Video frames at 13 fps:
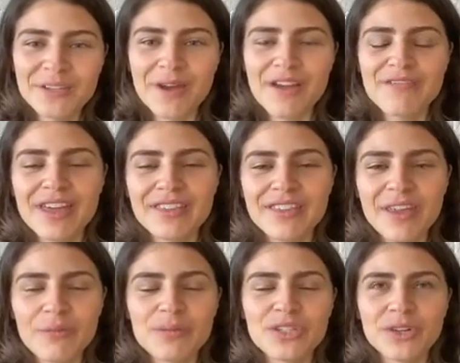who I've had
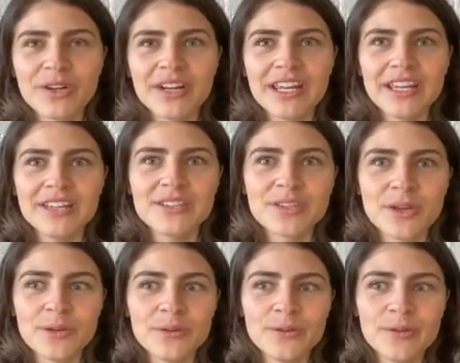the opportunity
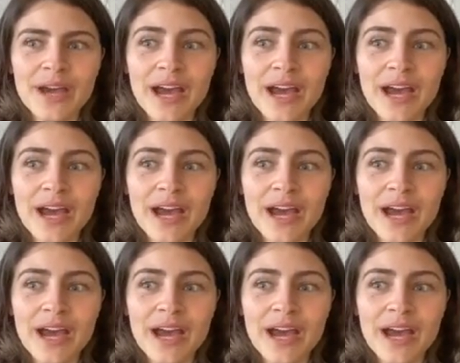to